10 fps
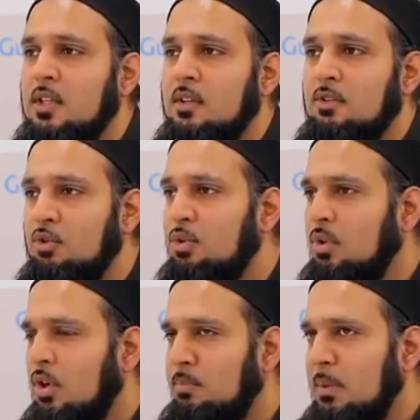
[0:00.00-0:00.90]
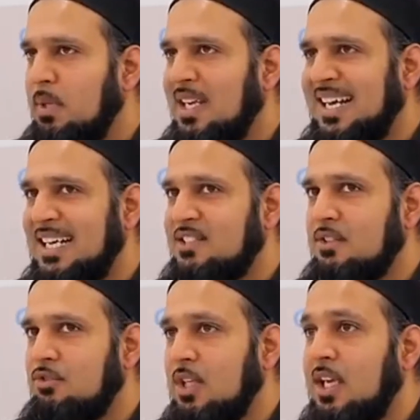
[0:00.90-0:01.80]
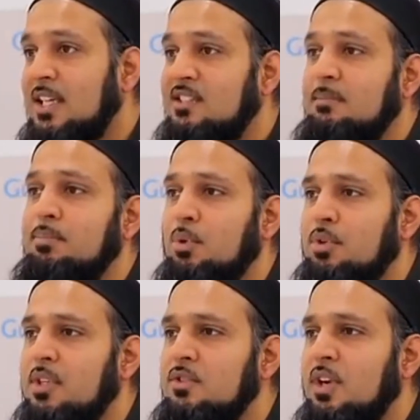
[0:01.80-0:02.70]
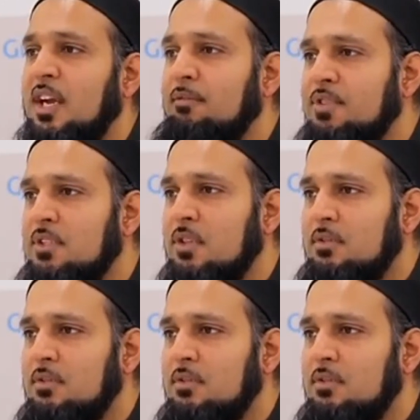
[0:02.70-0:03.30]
through, or maybe hasn't realised the importance or emphasis